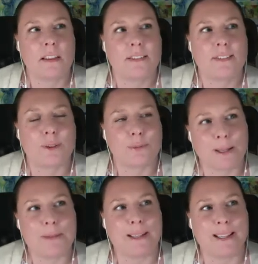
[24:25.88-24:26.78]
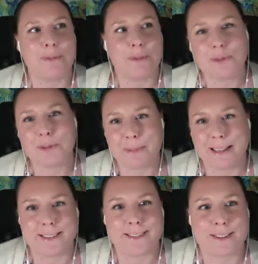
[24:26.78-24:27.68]
So maybe I'm also
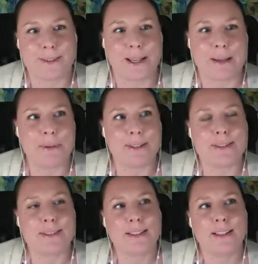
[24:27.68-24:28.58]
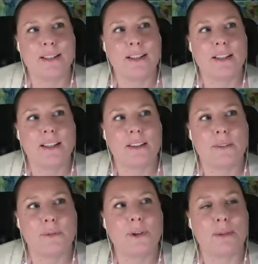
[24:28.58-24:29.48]
biased in a way, but
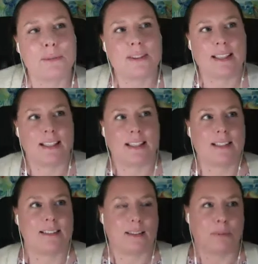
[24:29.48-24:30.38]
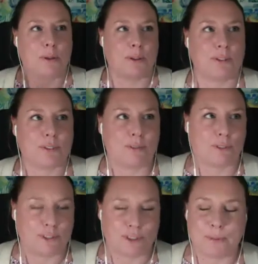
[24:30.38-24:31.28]
what I'm thinking is a person, for
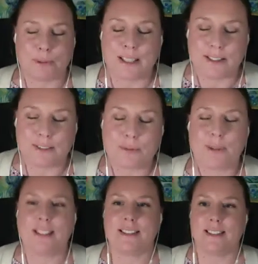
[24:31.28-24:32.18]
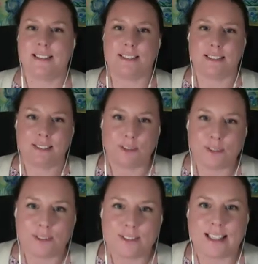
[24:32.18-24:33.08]
example, here in Sweden, is
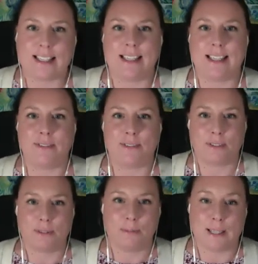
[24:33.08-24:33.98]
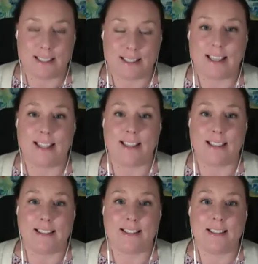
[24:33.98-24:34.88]
on sick leave,
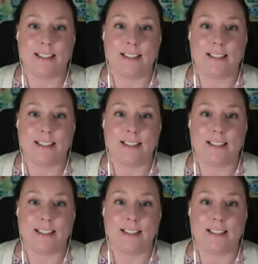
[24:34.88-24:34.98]
medicated,